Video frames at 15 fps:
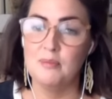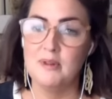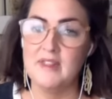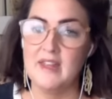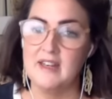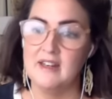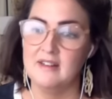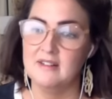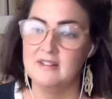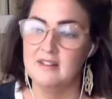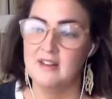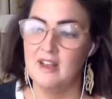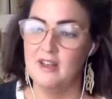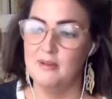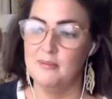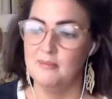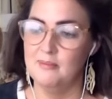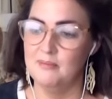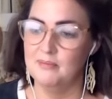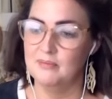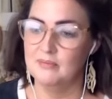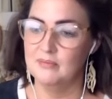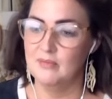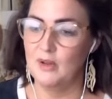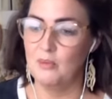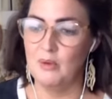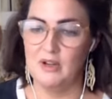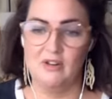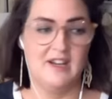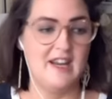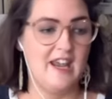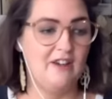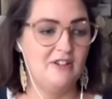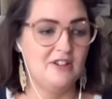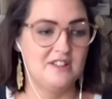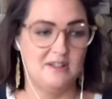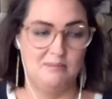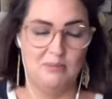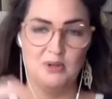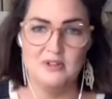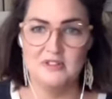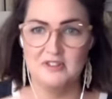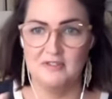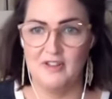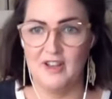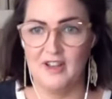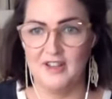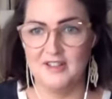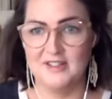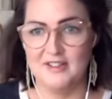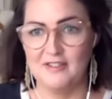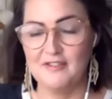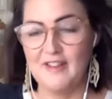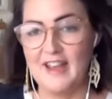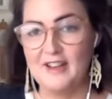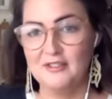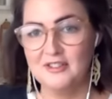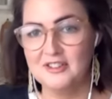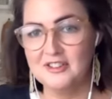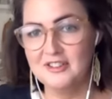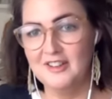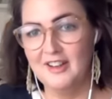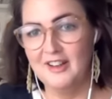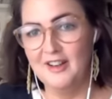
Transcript: But then um, when I inherited books of hers, I found